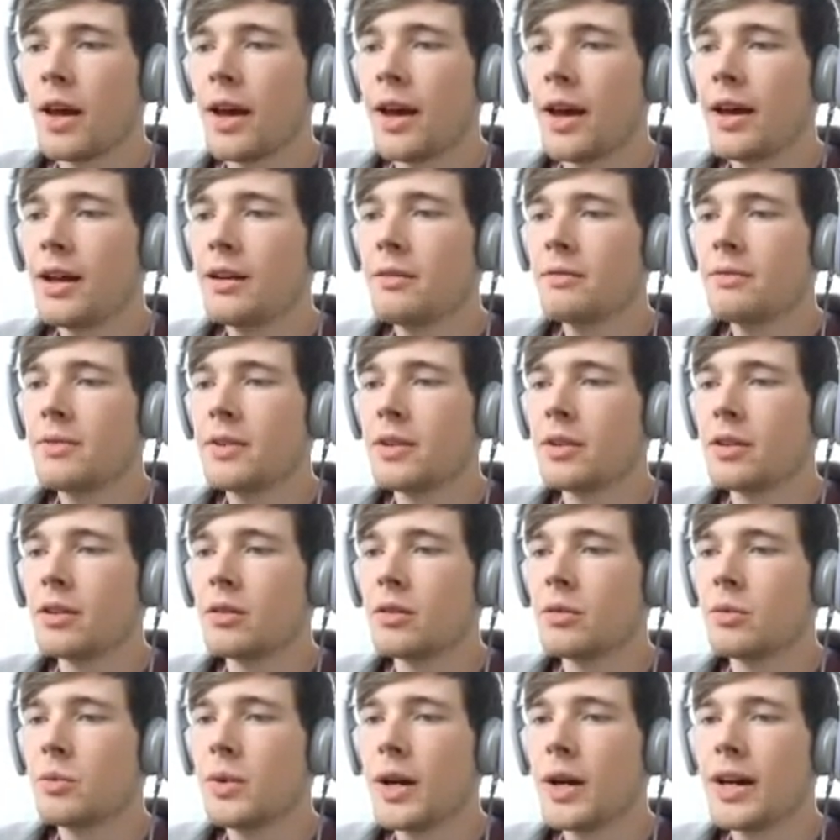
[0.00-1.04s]

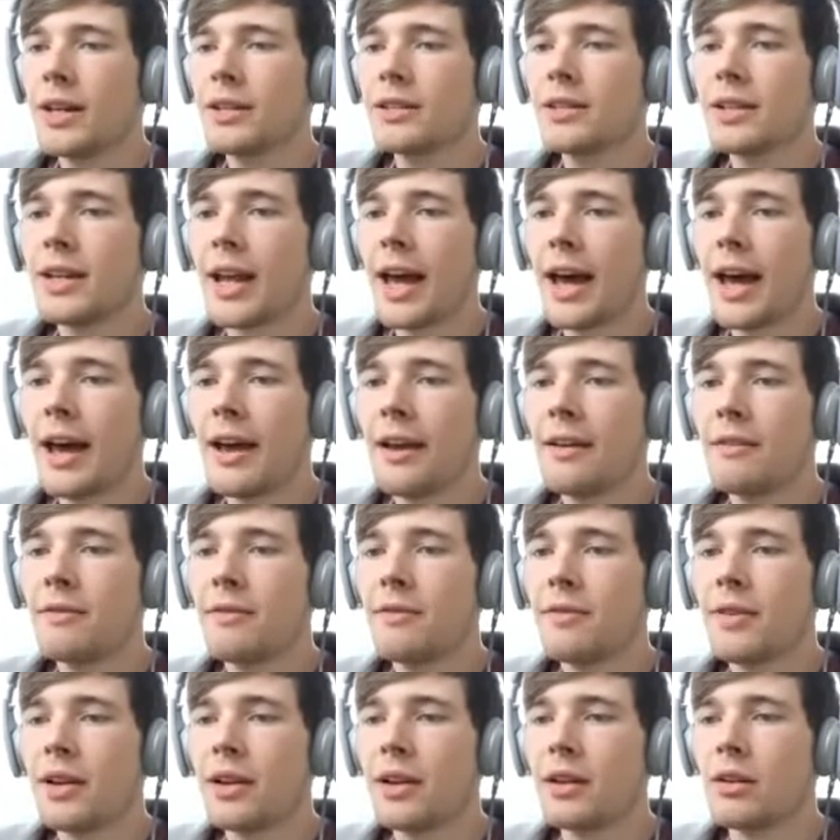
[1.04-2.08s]
Anvil. Where's an
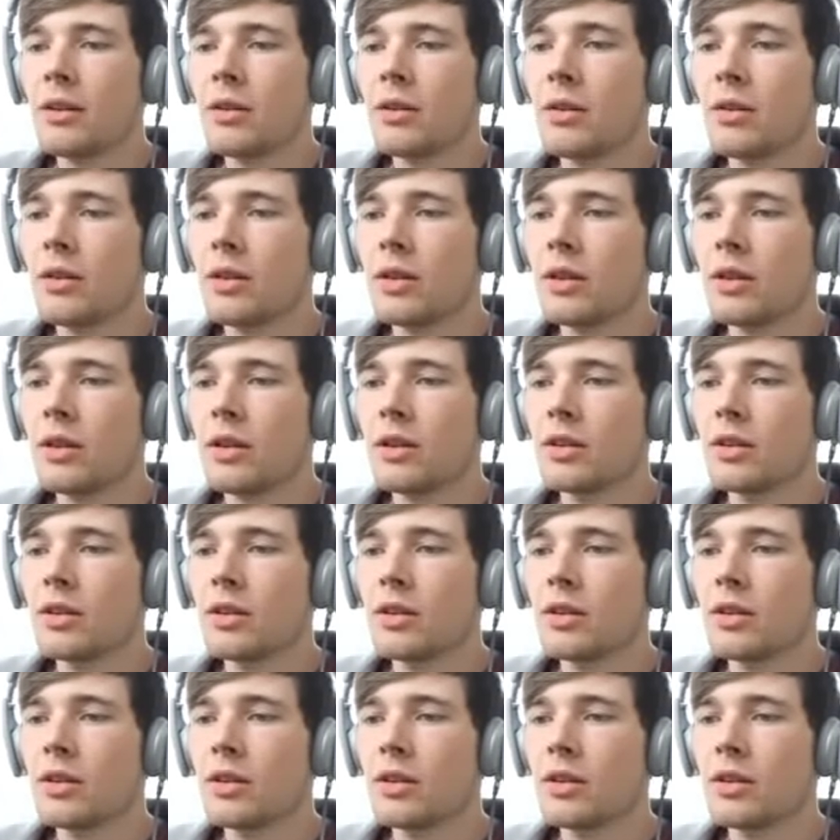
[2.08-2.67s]
anvil?